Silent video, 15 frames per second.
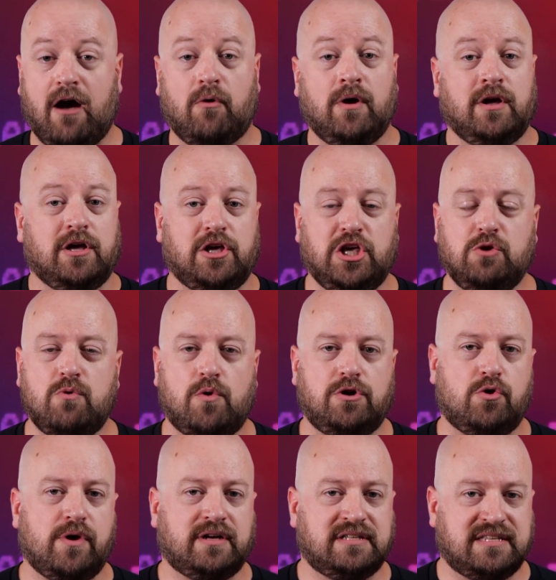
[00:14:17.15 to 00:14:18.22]
Now, you
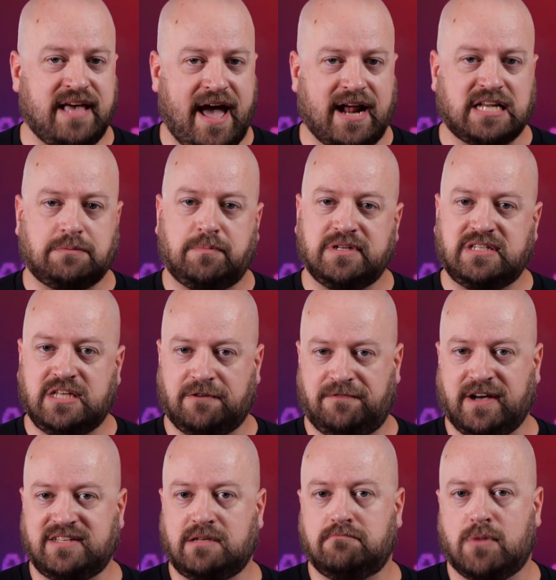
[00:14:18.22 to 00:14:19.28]
won't know exact
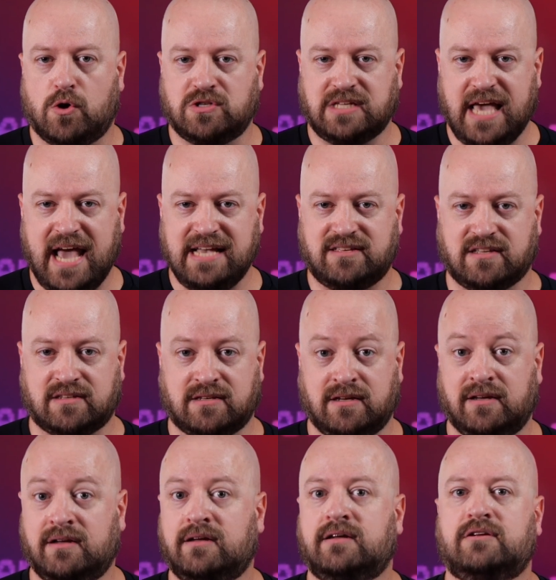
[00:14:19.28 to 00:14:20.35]
specifics in most
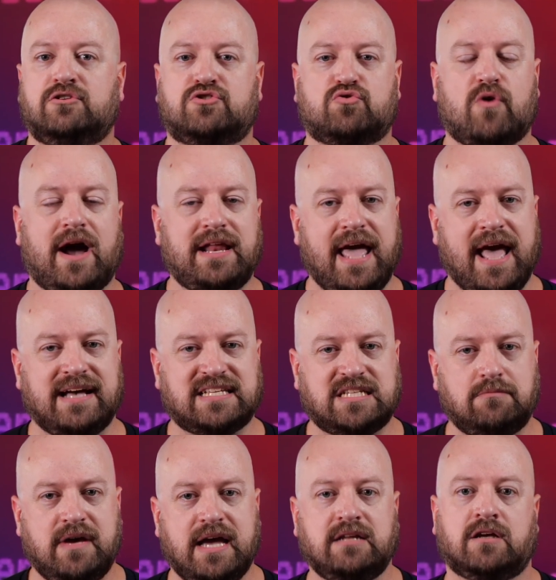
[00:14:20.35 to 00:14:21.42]
cases. Try to
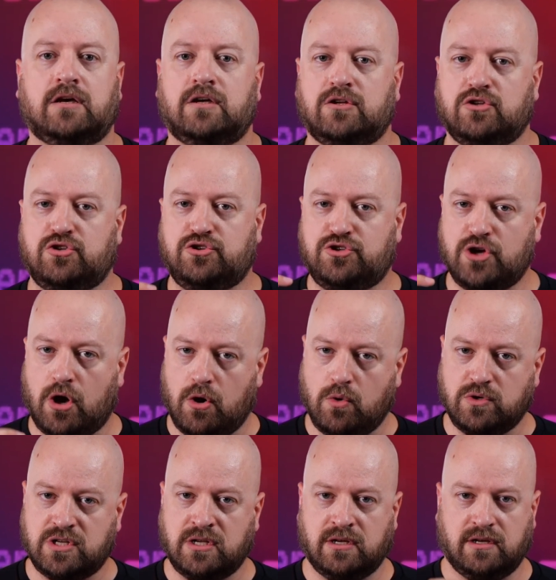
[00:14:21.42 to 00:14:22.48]
estimate.
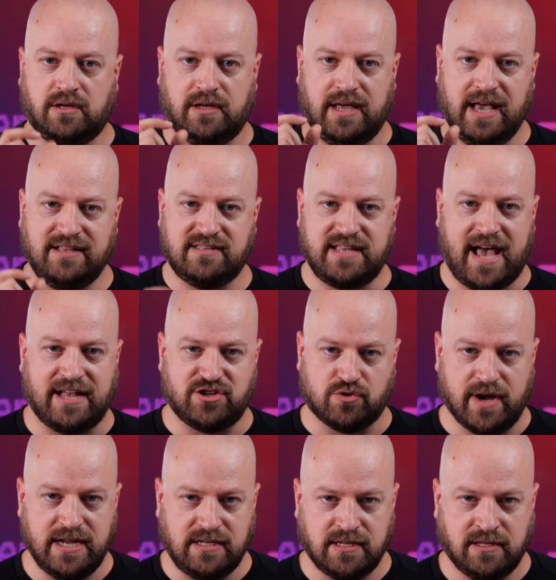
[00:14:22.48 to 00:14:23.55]
Don't
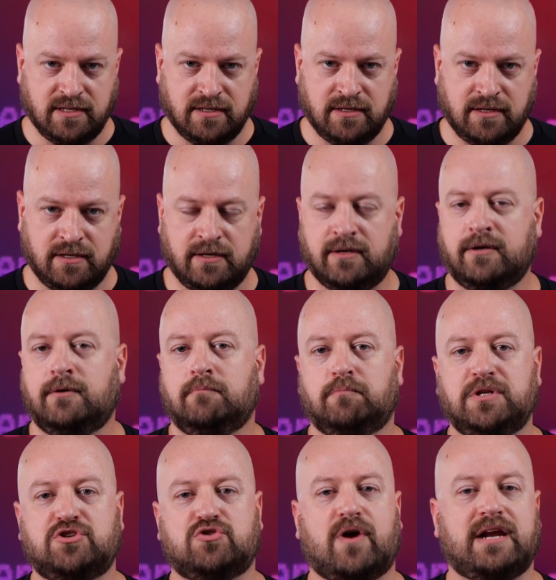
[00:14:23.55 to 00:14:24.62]
exaggerate,
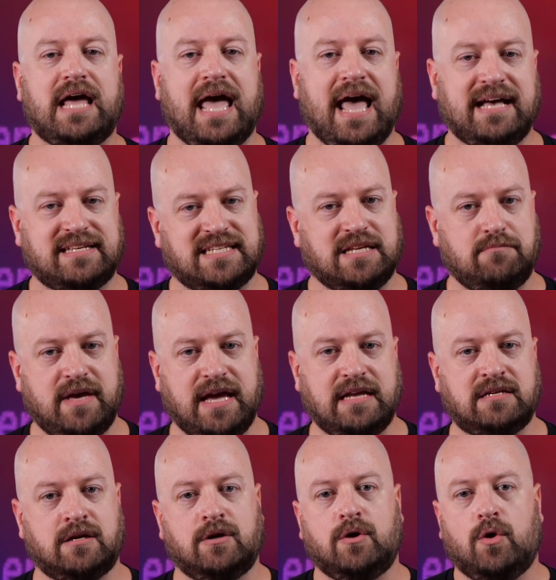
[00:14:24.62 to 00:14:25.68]
but try to
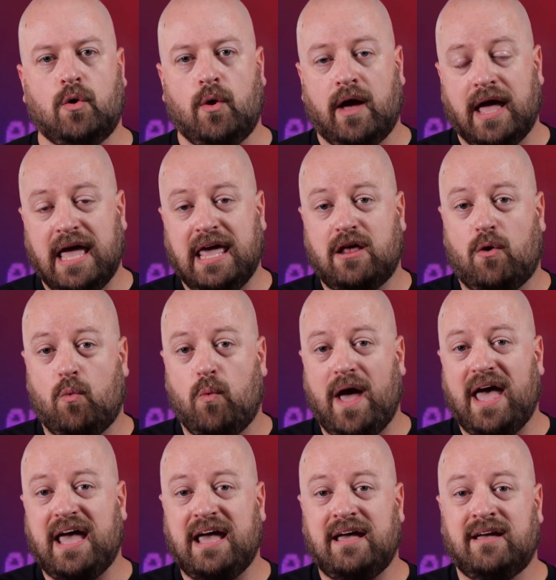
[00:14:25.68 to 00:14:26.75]
estimate in a
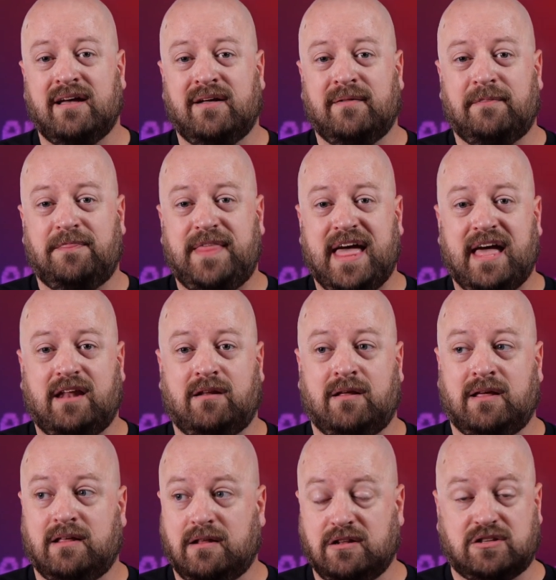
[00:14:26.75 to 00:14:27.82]
way that
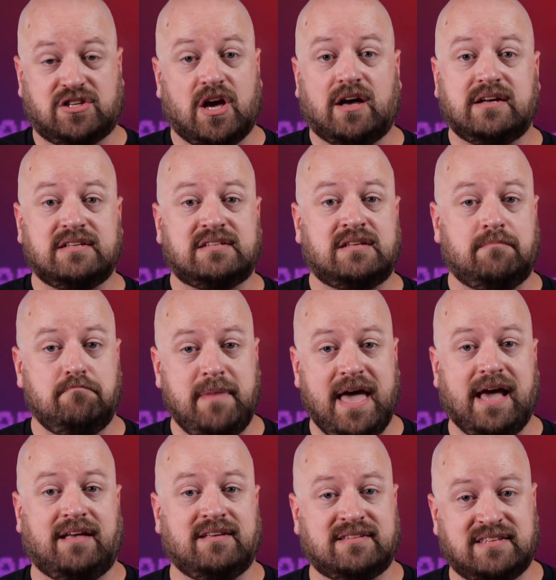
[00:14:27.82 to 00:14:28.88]
does
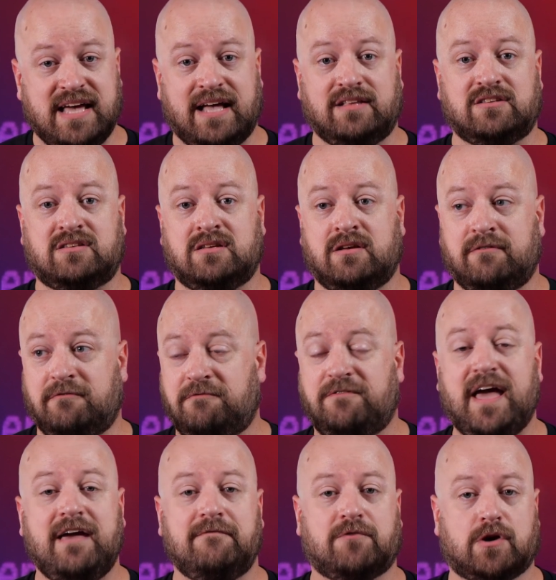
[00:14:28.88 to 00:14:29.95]
make sense
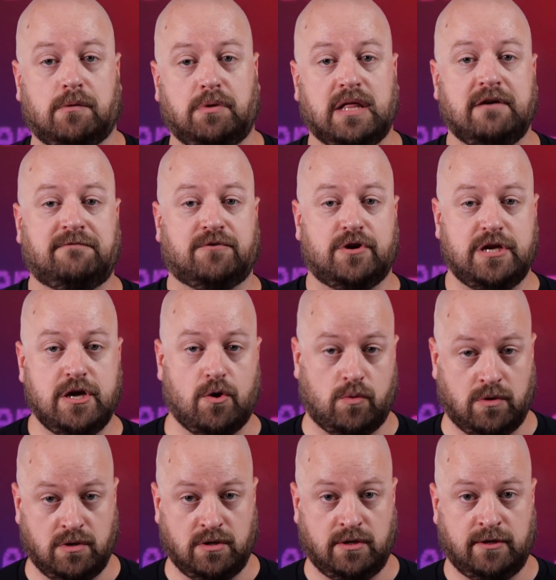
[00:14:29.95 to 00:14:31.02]
favorably for
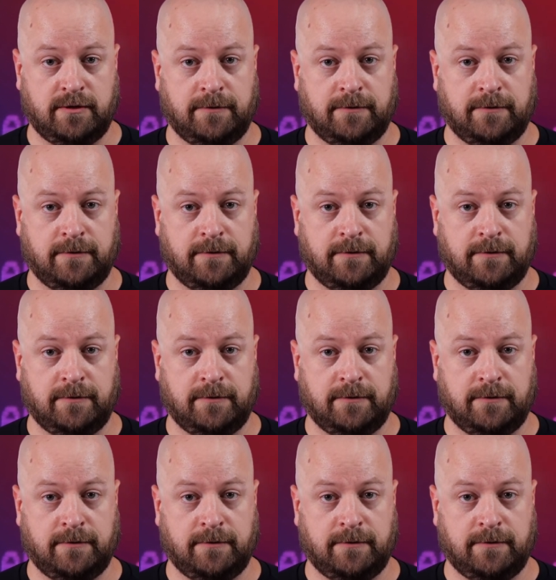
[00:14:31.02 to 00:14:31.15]
you.